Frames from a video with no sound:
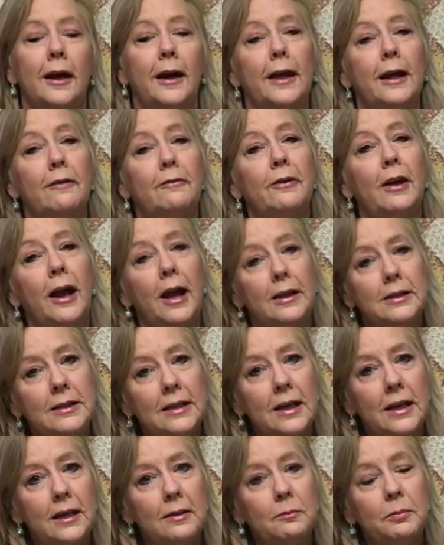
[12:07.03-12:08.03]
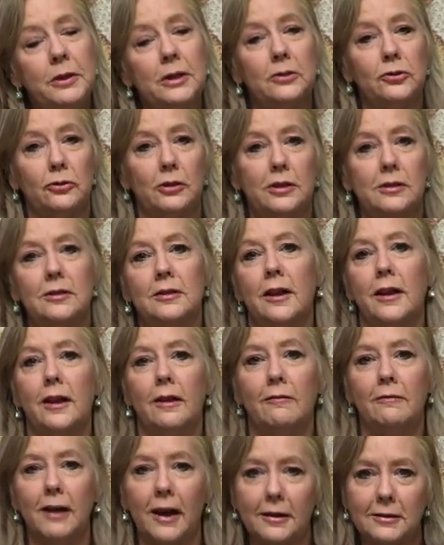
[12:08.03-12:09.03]
I have not done Pinterest. I
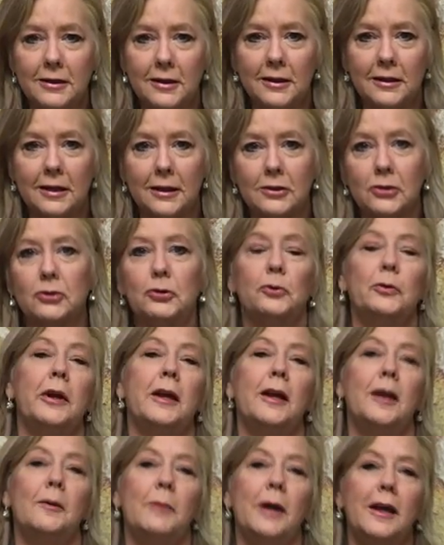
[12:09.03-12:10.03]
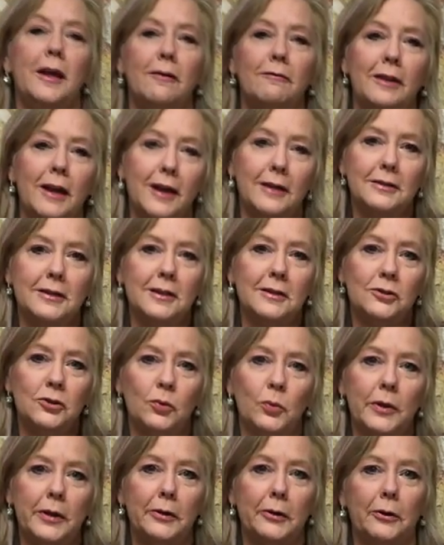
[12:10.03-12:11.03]
have not done Instagram. I have not done
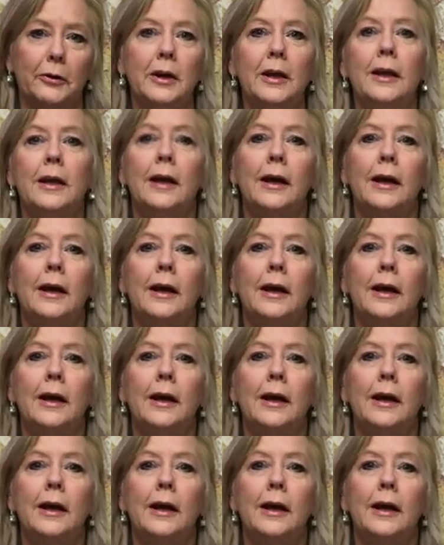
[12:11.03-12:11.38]
Twitter.